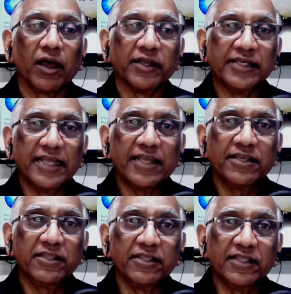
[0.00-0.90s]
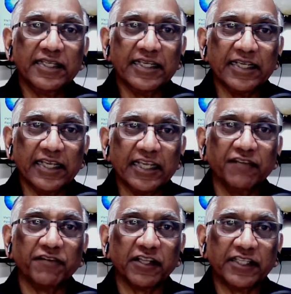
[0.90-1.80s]
did the
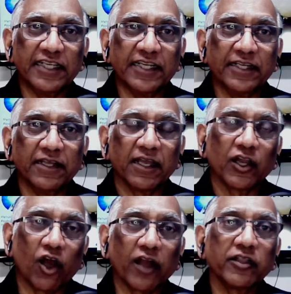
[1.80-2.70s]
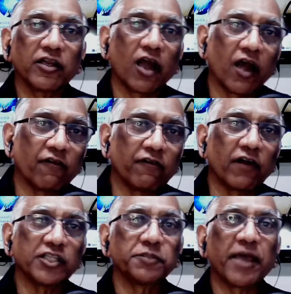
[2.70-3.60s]
evil deed, got in the car,
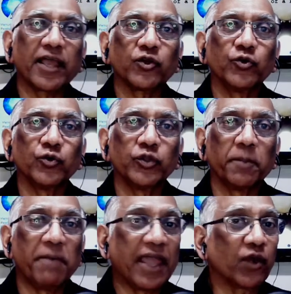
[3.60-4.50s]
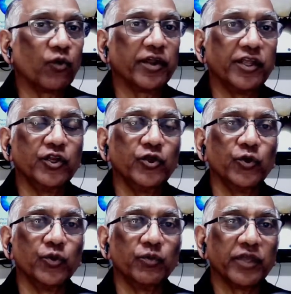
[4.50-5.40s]
rushed back to the bank where he
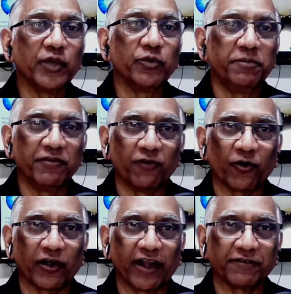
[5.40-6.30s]
knew he would be photographed.